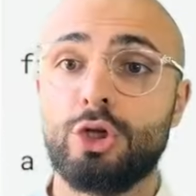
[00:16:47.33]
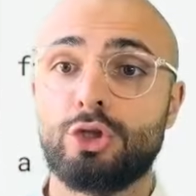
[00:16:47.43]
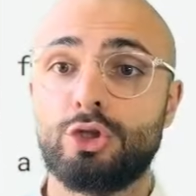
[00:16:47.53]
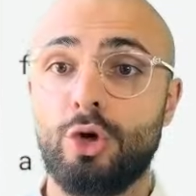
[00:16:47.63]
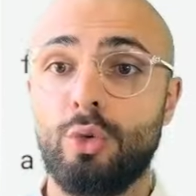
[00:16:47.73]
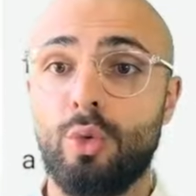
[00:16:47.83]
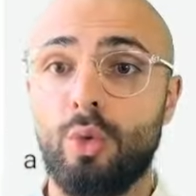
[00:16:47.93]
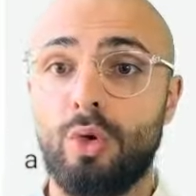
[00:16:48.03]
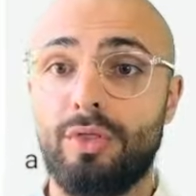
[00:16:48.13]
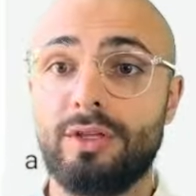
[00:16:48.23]
So
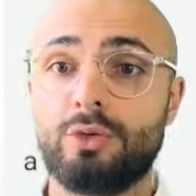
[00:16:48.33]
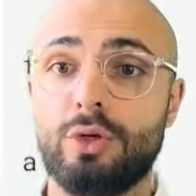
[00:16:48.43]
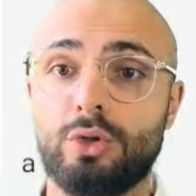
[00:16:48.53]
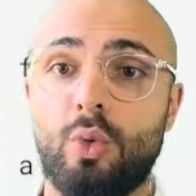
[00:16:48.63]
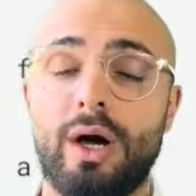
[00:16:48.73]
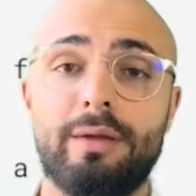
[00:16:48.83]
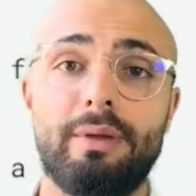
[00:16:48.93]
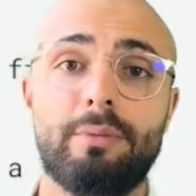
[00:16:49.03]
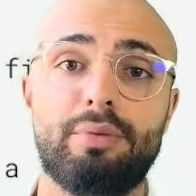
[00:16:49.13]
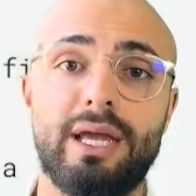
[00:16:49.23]
this was quite a
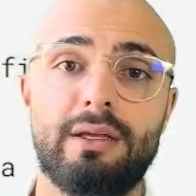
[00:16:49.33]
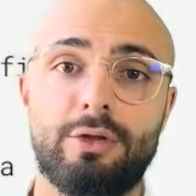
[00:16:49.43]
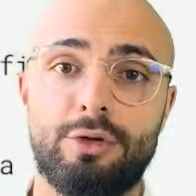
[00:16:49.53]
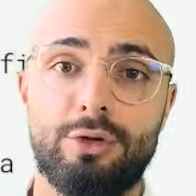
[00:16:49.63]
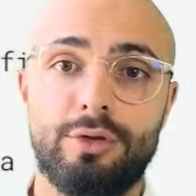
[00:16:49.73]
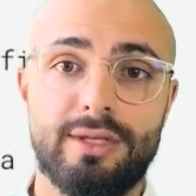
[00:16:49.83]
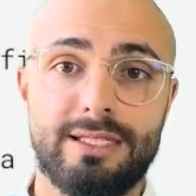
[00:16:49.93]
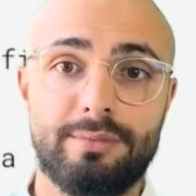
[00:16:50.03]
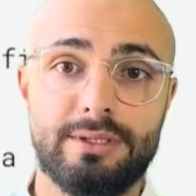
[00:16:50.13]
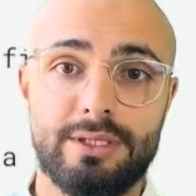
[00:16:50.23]
big breakthrough, these
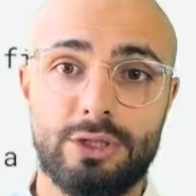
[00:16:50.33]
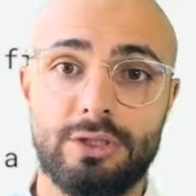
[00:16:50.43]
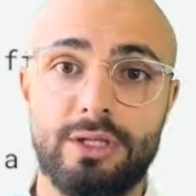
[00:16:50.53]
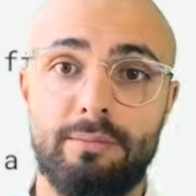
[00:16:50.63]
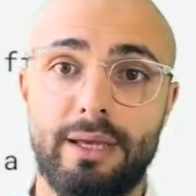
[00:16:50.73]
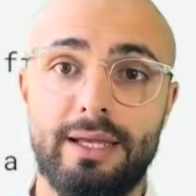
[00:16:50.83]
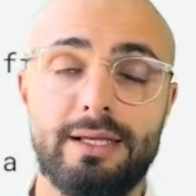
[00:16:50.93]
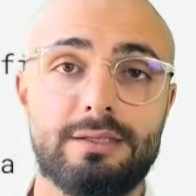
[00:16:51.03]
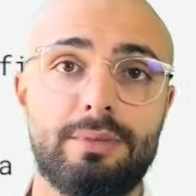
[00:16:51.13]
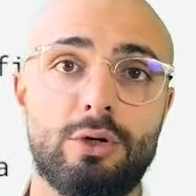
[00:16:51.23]
positional
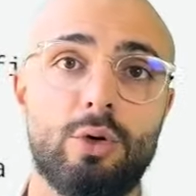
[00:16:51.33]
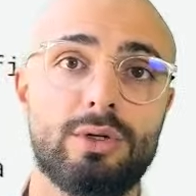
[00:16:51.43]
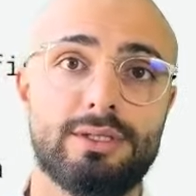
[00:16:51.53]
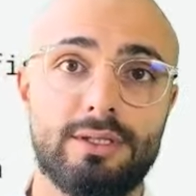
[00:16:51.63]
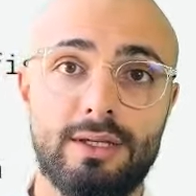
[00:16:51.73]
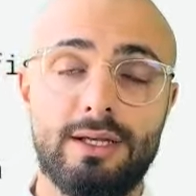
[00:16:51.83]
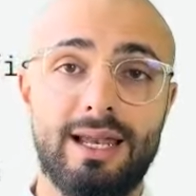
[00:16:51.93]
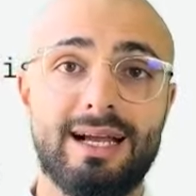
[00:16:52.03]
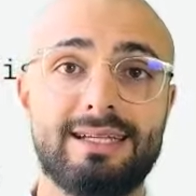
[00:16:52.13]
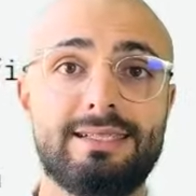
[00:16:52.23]
embeddings, because
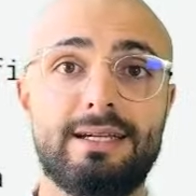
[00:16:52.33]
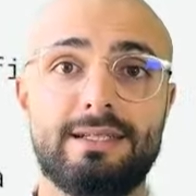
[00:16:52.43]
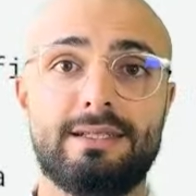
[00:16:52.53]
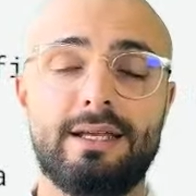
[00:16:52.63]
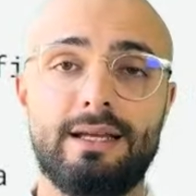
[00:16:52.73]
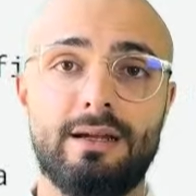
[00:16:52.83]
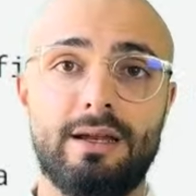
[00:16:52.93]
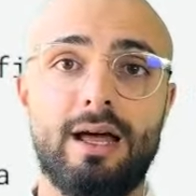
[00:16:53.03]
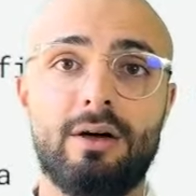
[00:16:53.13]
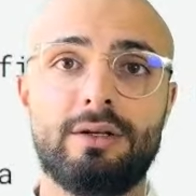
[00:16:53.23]
like I said, it
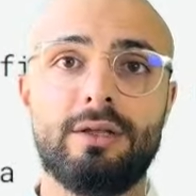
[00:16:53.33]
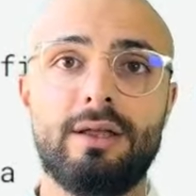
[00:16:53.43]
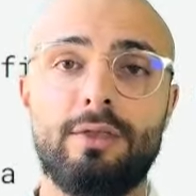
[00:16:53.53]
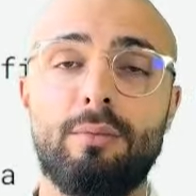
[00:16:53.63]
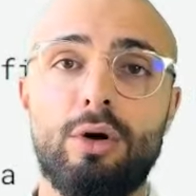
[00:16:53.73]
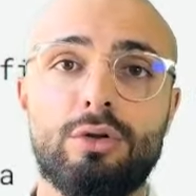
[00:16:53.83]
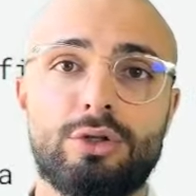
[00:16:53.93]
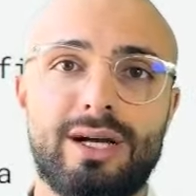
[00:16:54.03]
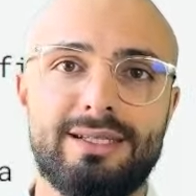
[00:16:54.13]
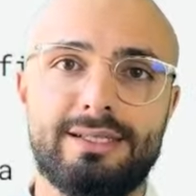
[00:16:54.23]
allowed the model
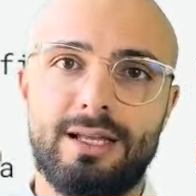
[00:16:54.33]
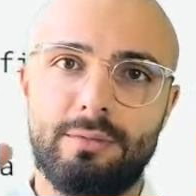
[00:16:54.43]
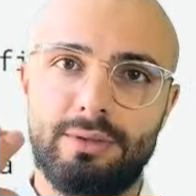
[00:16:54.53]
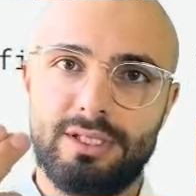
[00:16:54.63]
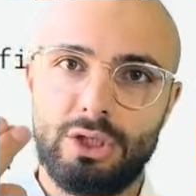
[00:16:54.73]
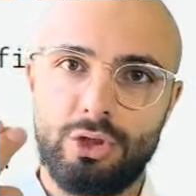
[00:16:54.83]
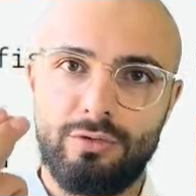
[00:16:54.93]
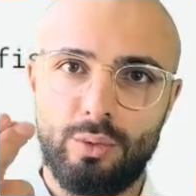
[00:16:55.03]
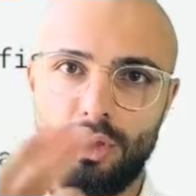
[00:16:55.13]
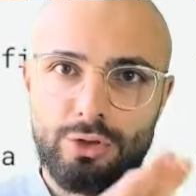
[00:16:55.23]
to understand the position of
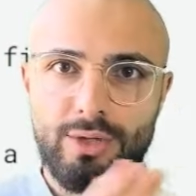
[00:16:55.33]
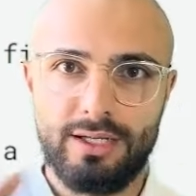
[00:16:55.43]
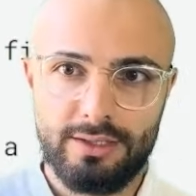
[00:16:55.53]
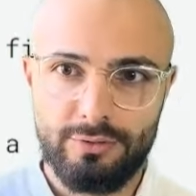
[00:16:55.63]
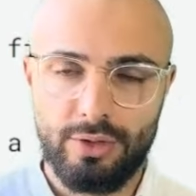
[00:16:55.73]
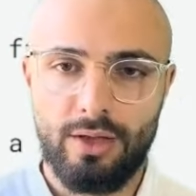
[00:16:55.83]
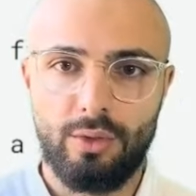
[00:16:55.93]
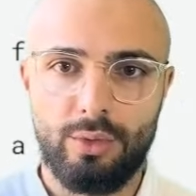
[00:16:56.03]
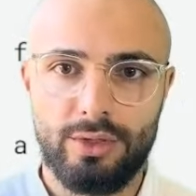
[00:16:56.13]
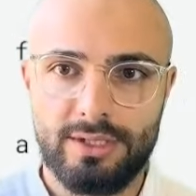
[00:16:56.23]
words relative to other
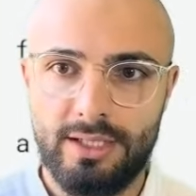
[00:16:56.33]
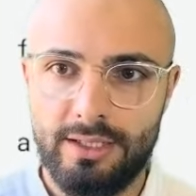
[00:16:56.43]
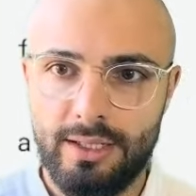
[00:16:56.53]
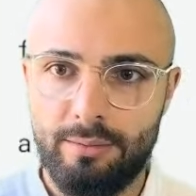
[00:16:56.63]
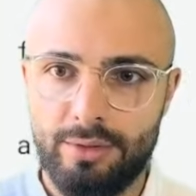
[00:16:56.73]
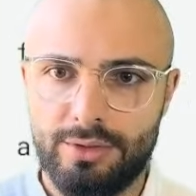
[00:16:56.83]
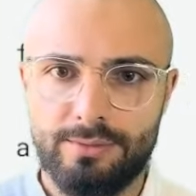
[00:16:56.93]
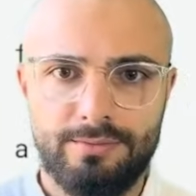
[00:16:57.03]
words in an input.